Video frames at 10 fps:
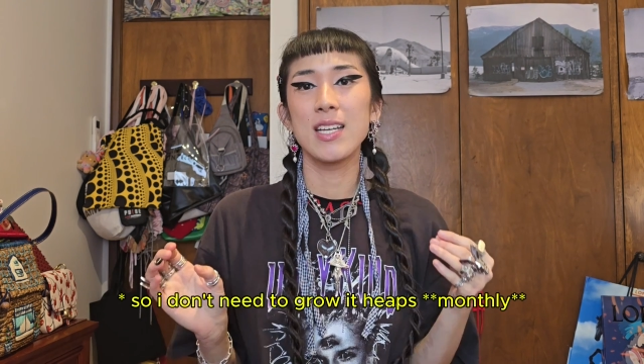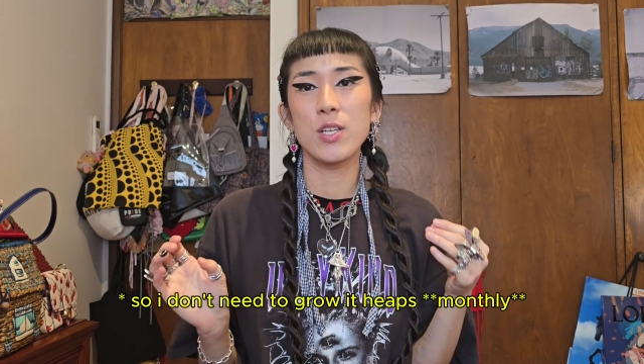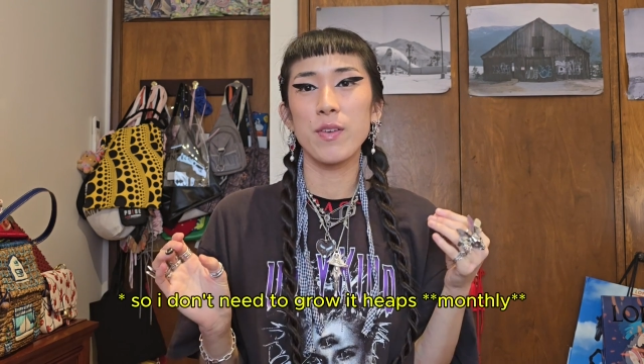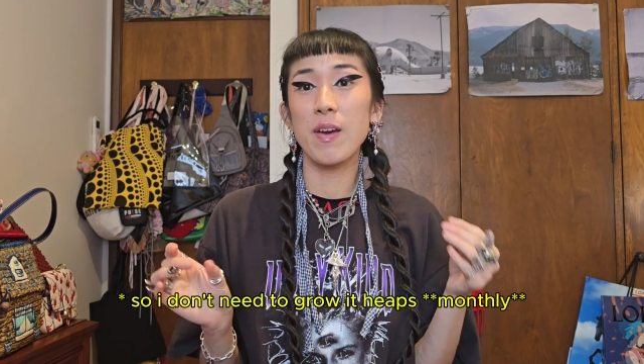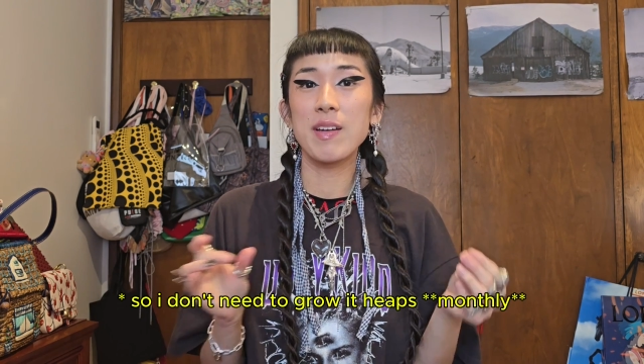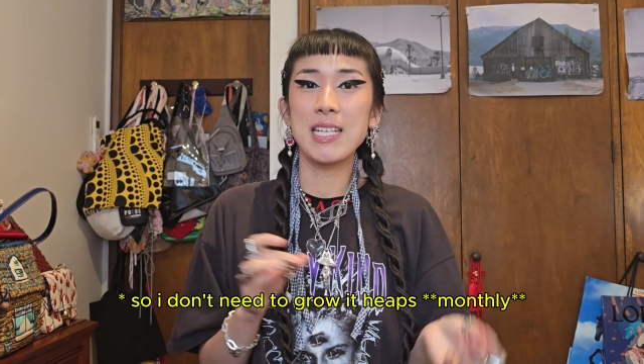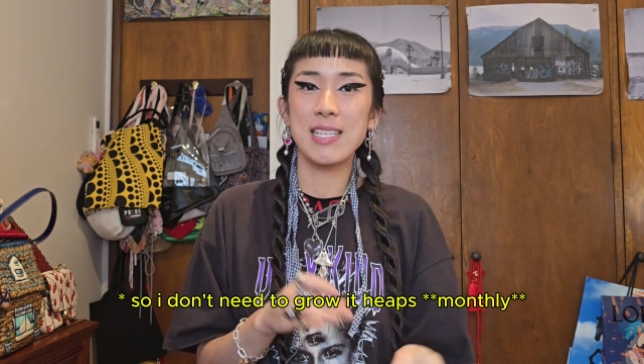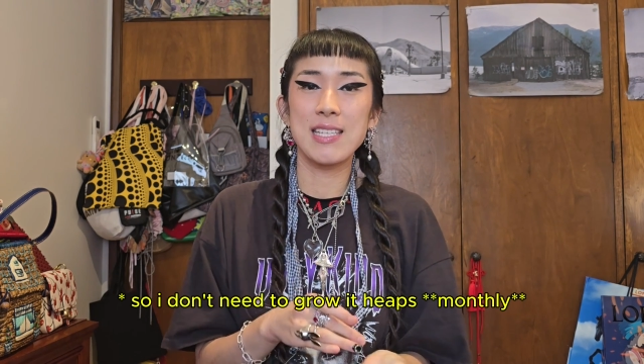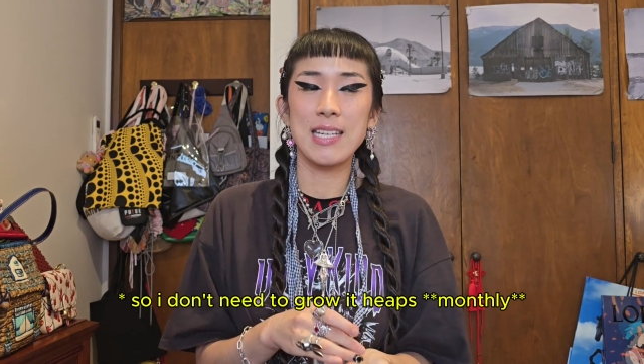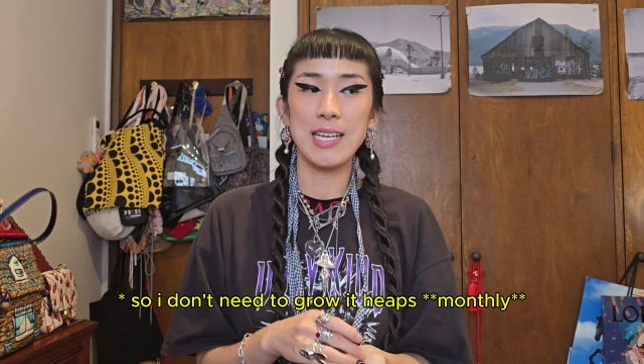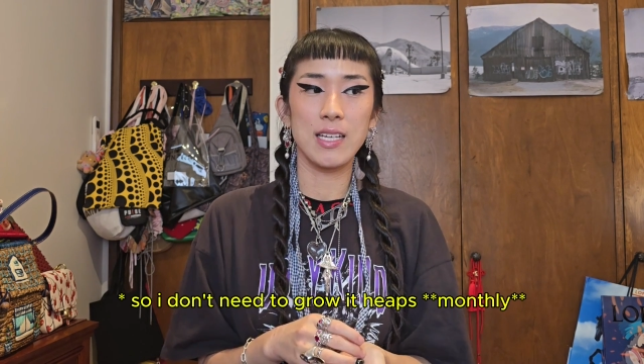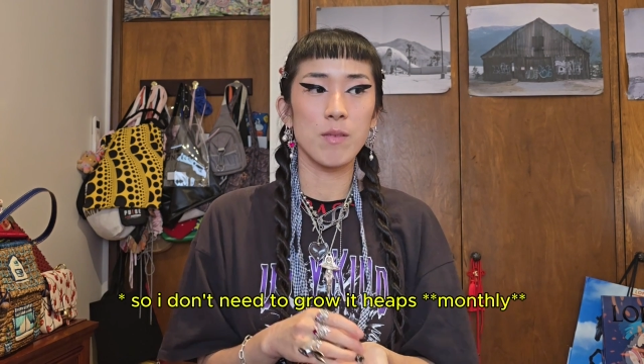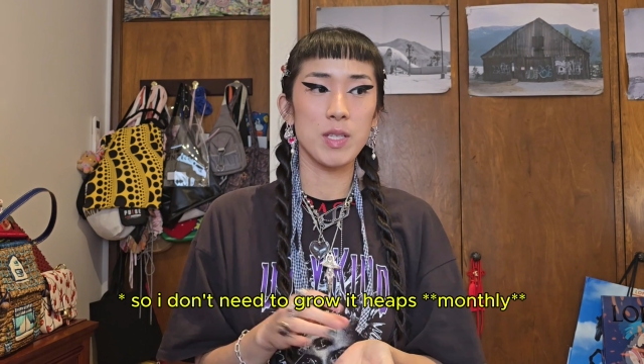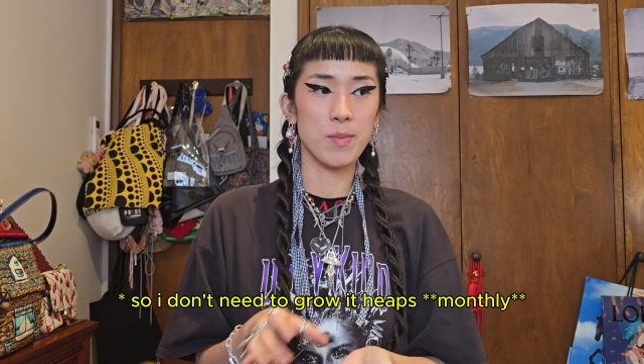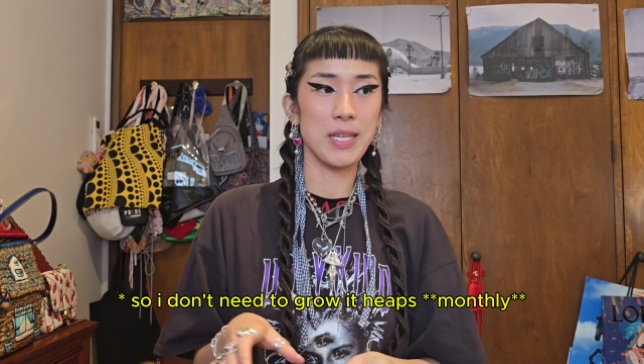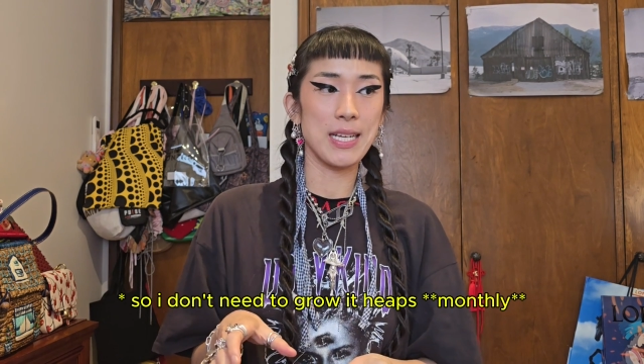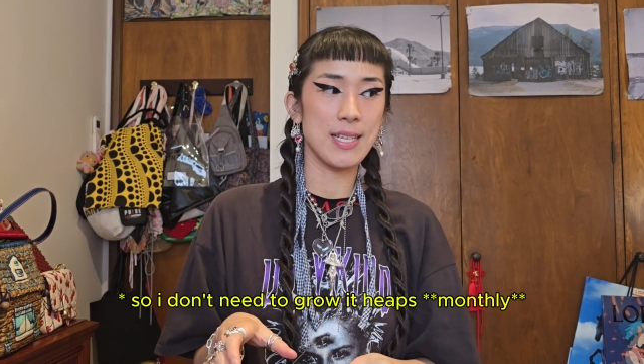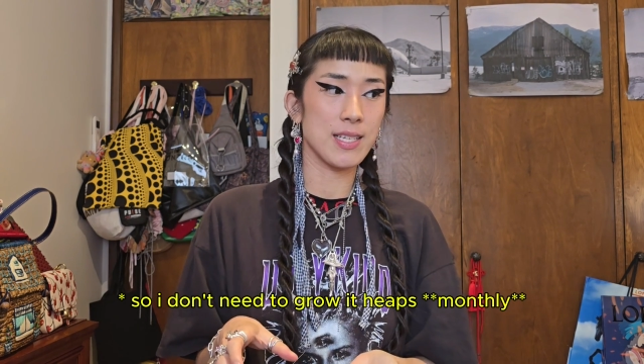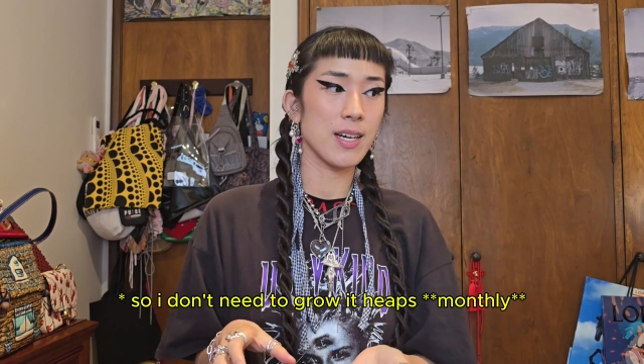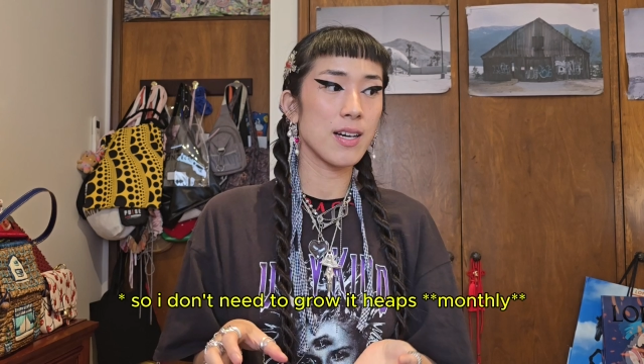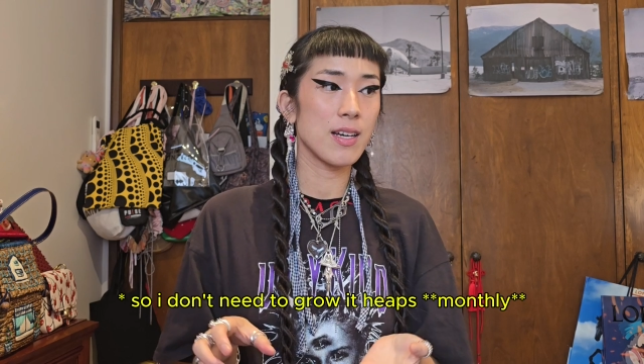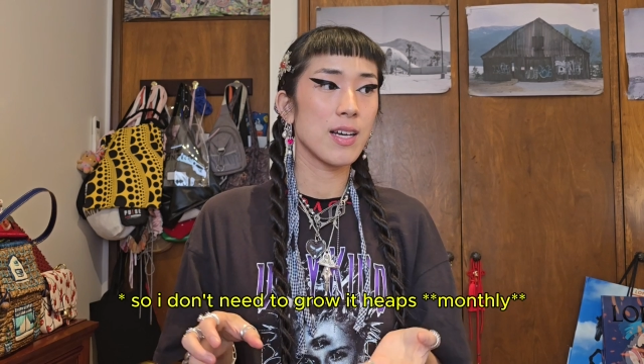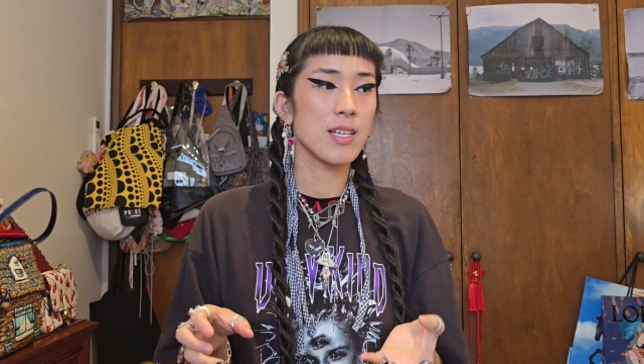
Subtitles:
So if you have a consistent income, it's a bit easier.